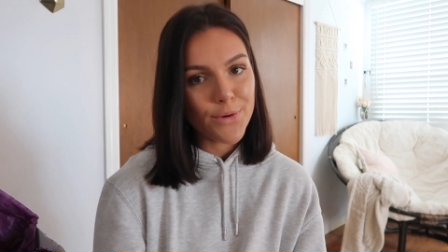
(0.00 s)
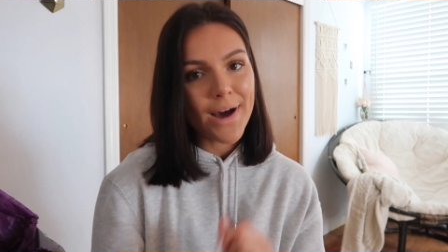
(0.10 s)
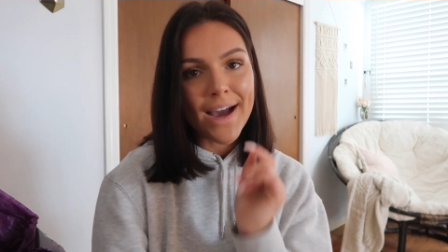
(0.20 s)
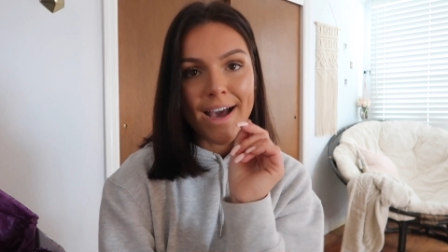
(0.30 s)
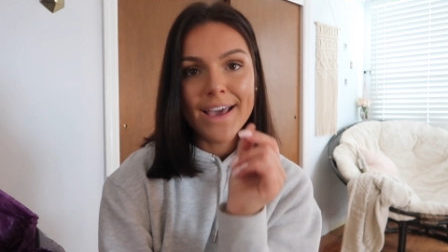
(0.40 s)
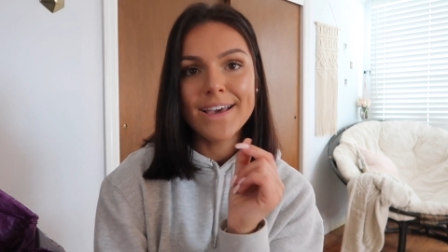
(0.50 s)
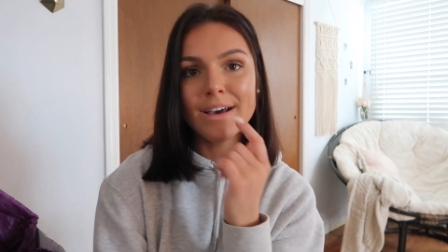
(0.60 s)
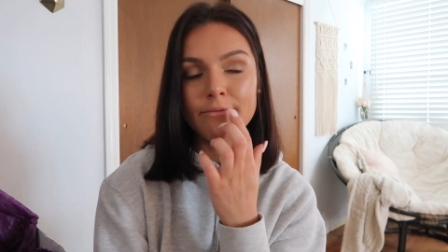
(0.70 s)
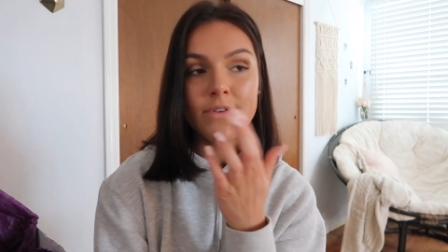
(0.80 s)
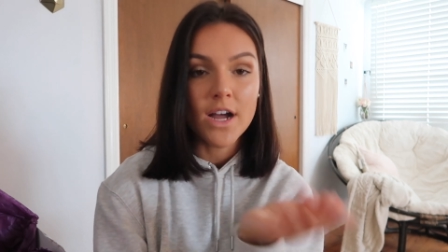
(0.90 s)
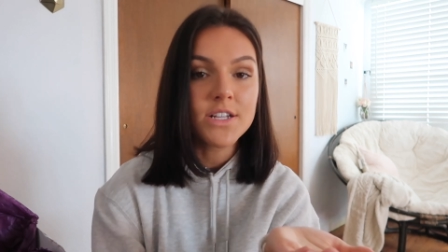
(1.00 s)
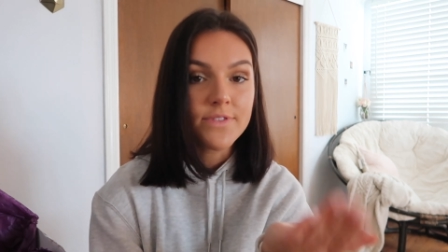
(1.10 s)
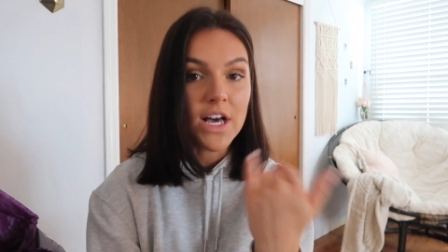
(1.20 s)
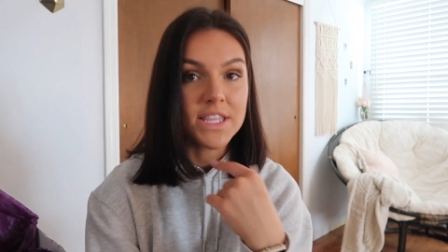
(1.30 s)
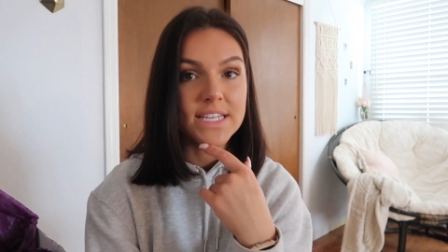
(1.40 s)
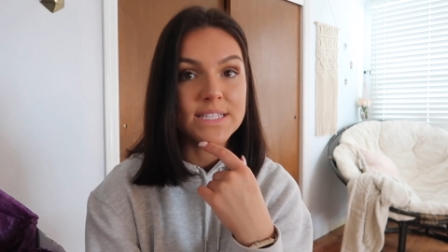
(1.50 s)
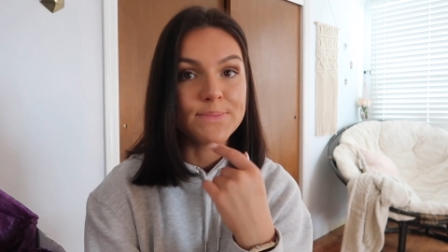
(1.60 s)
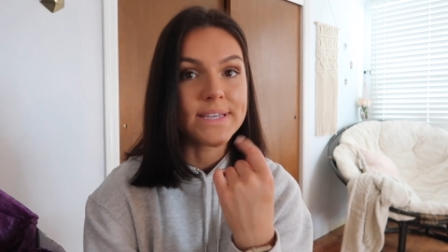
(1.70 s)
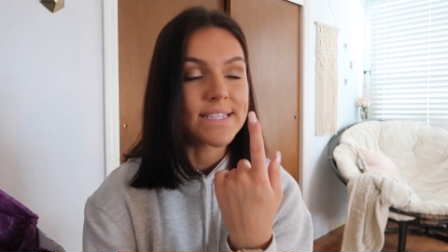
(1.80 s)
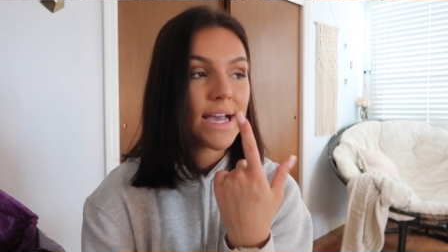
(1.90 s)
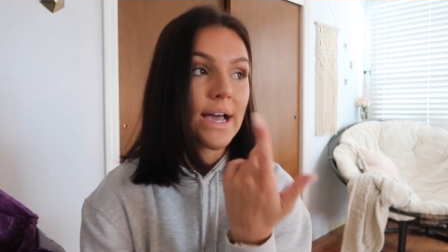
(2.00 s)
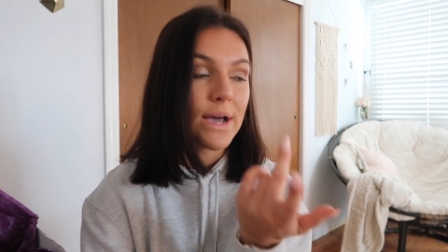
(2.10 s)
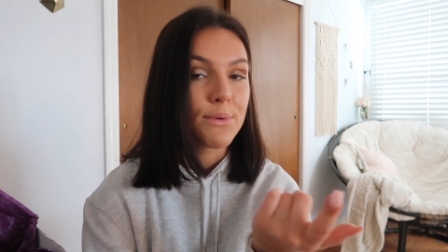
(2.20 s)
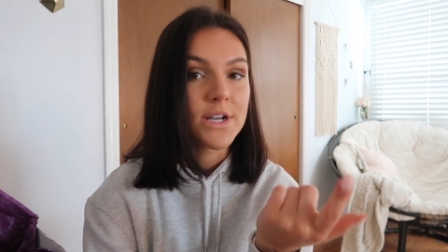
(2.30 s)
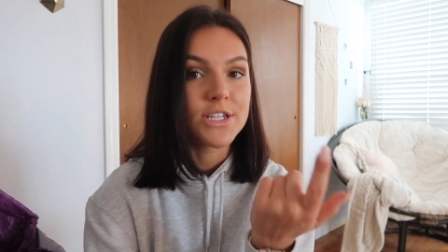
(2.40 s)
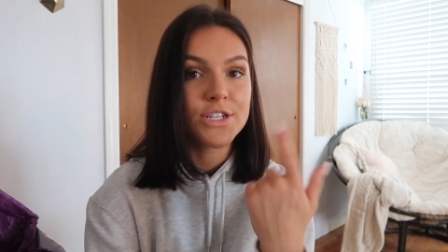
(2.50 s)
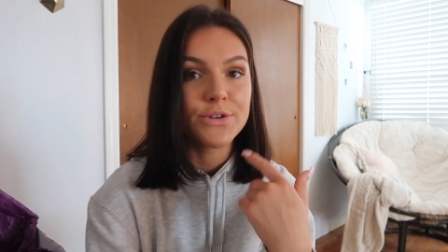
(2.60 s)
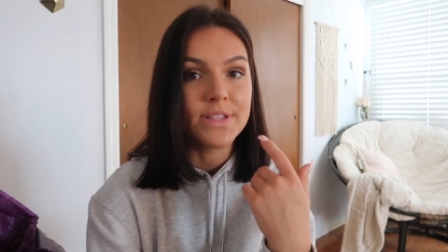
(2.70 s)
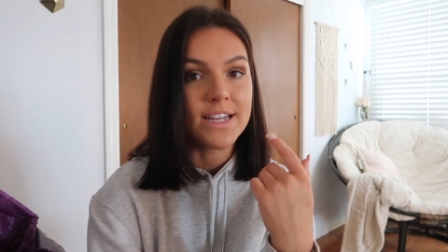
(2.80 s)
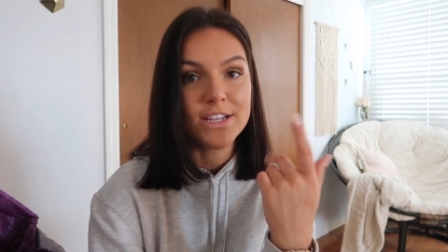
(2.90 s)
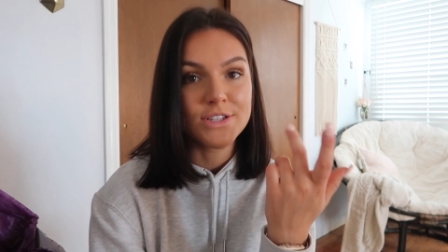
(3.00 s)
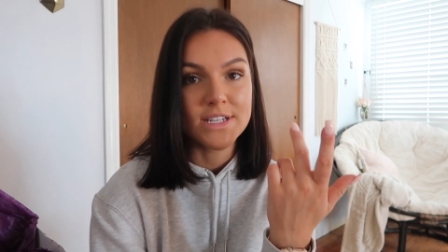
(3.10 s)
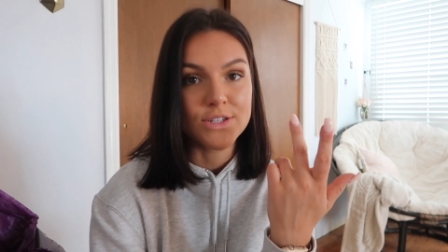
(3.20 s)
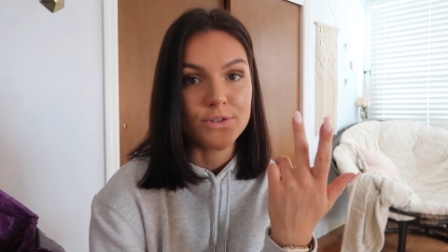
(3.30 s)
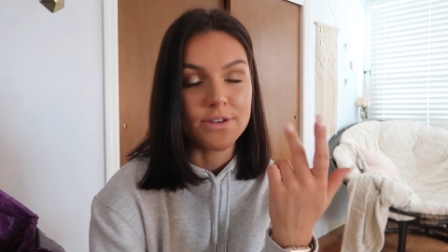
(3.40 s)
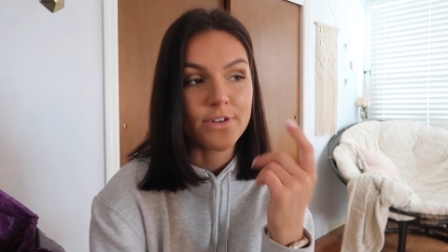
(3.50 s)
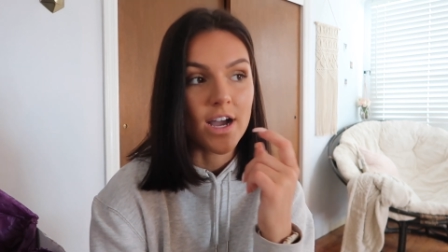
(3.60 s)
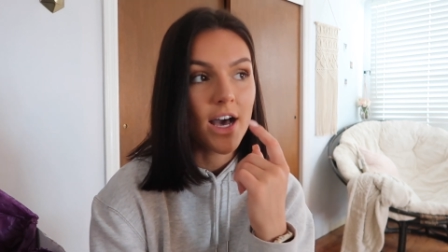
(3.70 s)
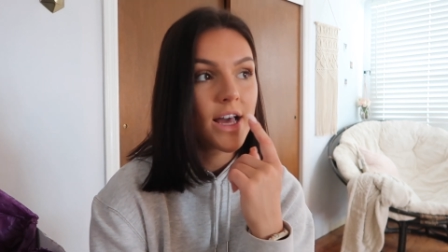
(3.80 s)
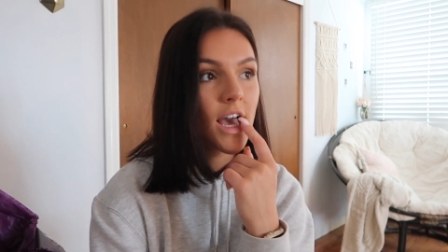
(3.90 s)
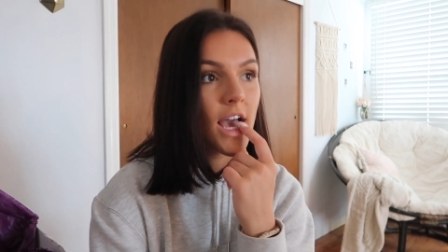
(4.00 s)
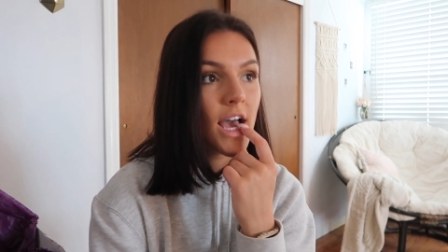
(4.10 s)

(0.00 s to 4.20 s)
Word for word: I forgot to vlog this because I, I wanted to and then I just like totally forgot.